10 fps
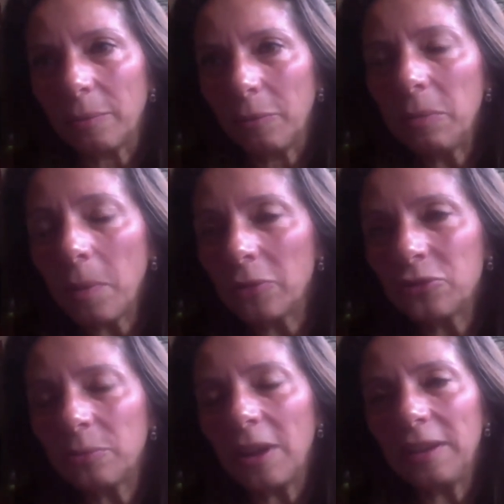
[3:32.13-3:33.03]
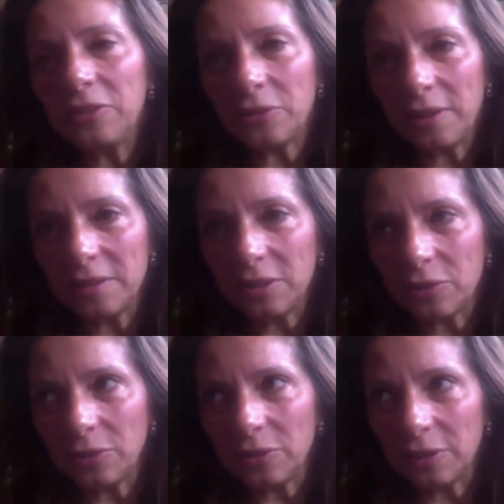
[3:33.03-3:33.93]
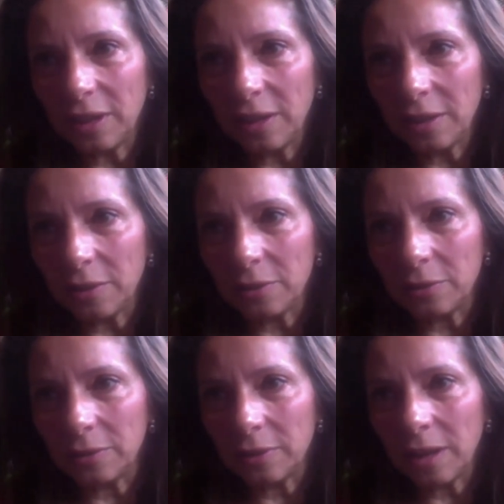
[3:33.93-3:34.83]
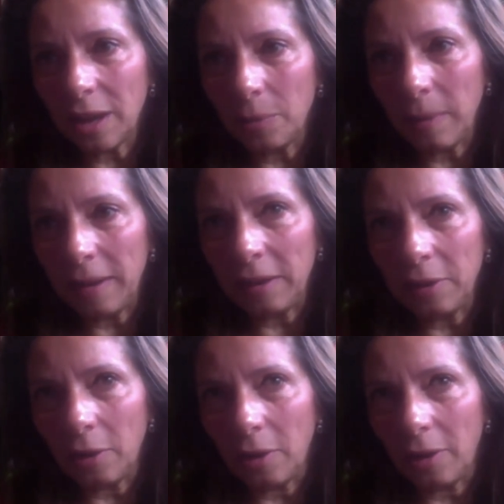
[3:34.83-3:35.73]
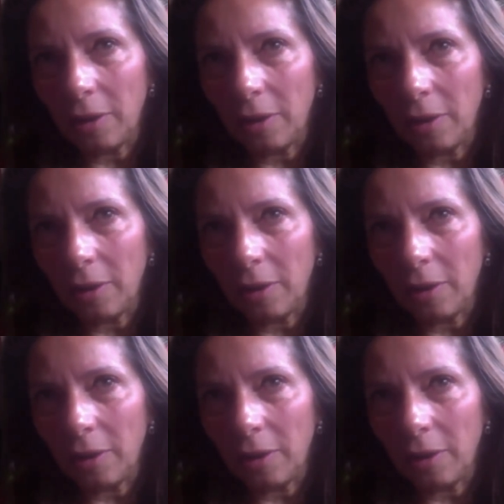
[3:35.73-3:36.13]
with post-traumatic stress disorder, how many are